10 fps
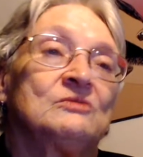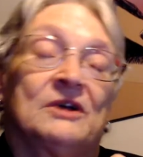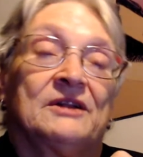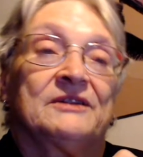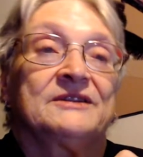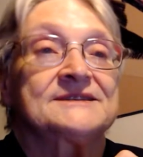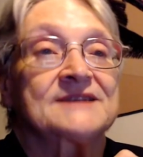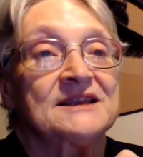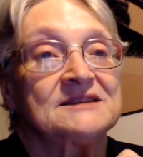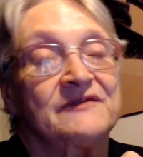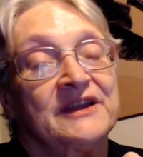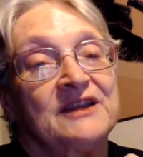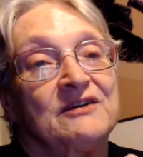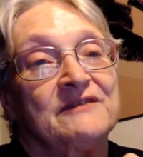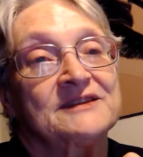well in this case,
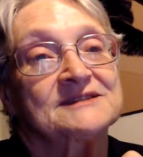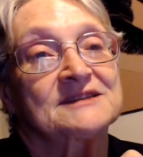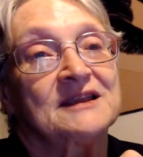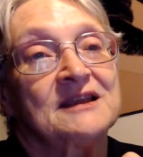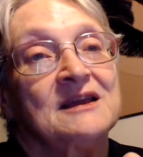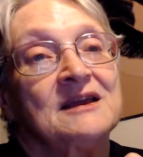fight obviously.